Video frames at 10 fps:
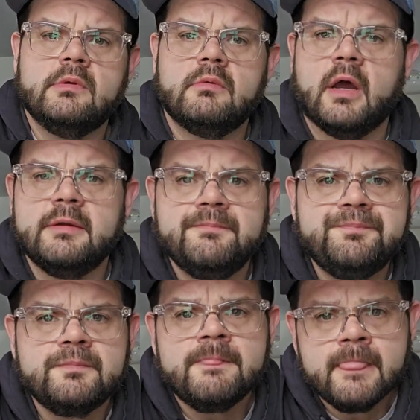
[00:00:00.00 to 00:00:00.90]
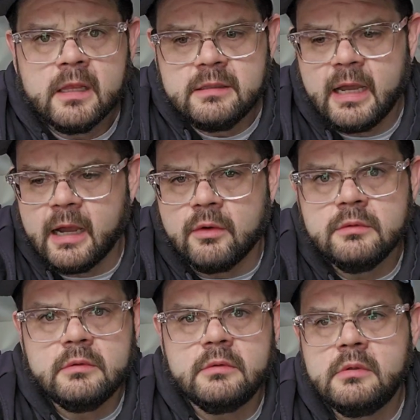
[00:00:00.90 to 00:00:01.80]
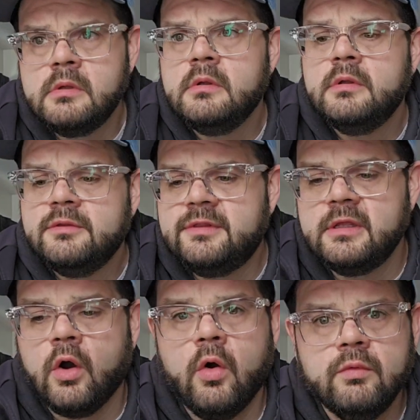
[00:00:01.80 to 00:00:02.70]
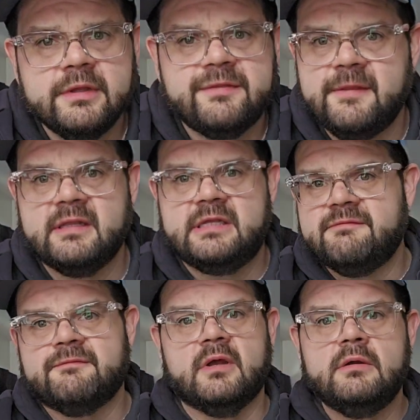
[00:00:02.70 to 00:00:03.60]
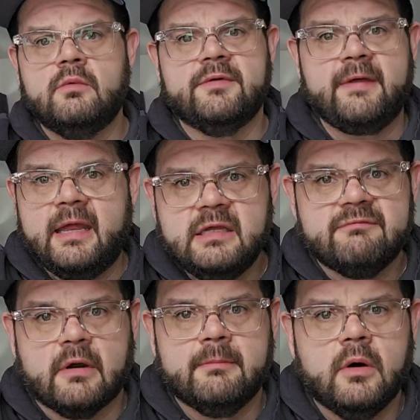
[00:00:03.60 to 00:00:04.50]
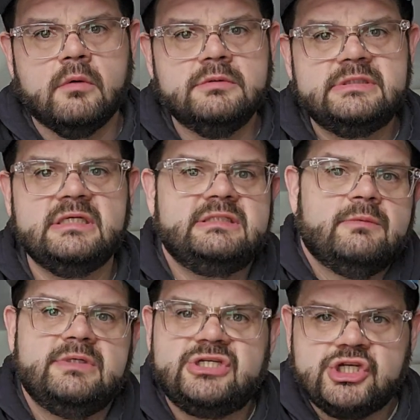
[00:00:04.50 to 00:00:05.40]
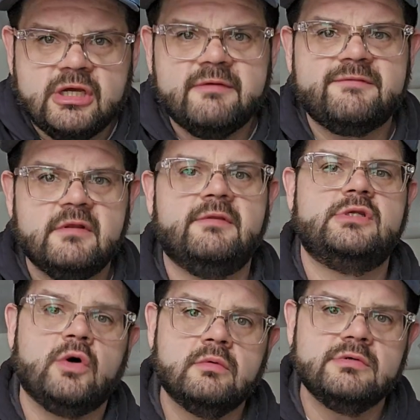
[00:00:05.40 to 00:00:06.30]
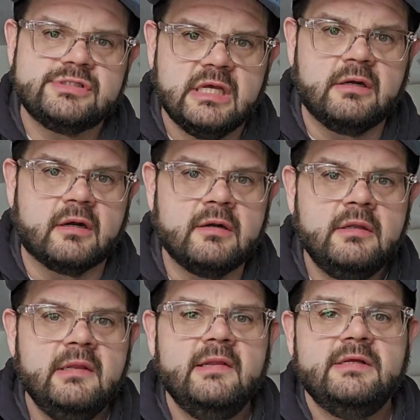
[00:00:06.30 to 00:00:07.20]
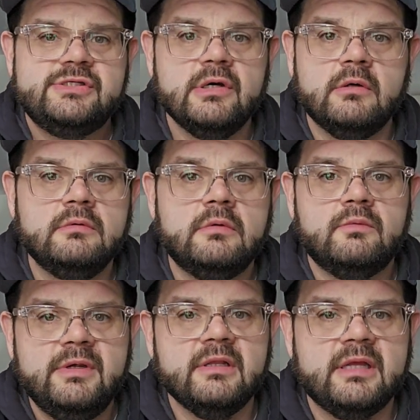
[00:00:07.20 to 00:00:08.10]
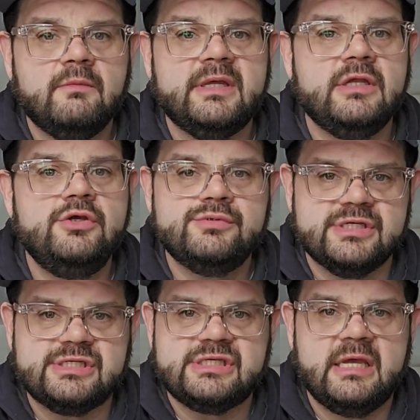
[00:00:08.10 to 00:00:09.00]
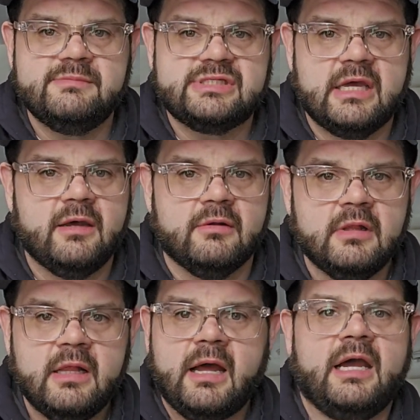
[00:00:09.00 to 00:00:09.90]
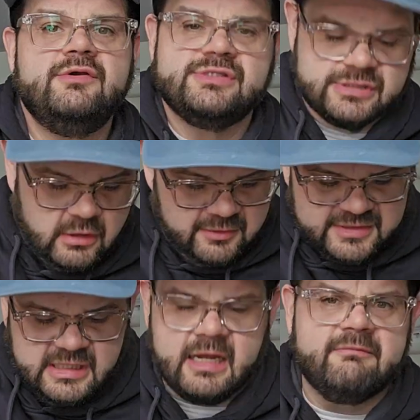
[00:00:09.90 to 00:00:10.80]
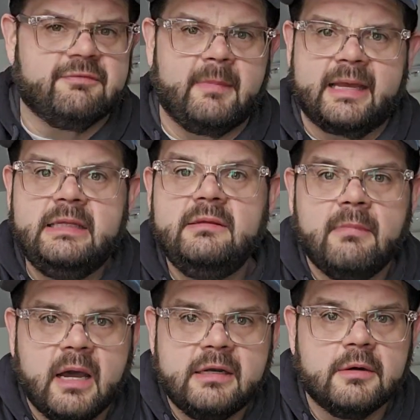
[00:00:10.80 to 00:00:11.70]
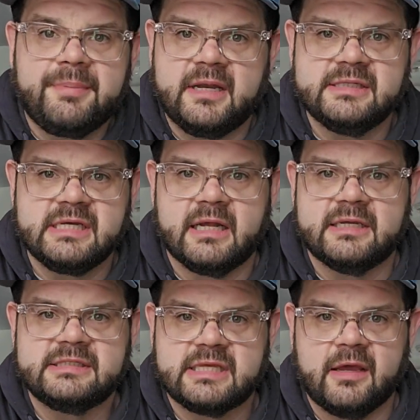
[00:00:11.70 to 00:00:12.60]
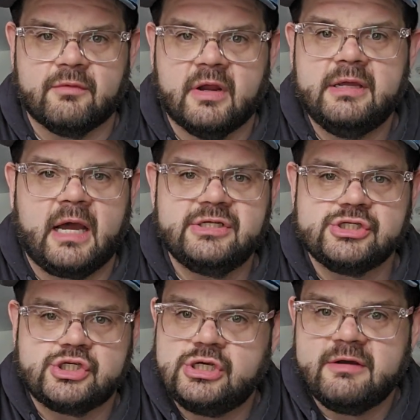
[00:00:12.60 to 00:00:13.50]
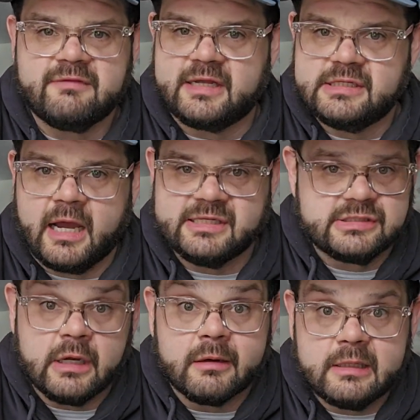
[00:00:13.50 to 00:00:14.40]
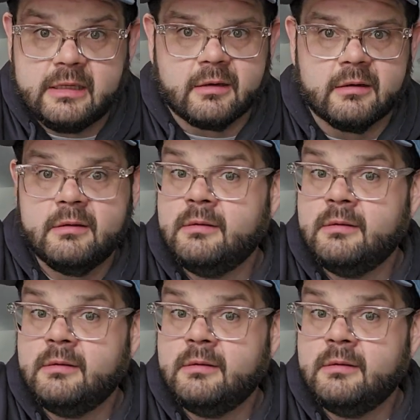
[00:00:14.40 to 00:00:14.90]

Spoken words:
Right? Now, the only thing different with any of our modes is that we shift the tonal center. So, really, we can use the same scale. I use this all the time for my E minor pentatonic scale, right? I just shift. I start here.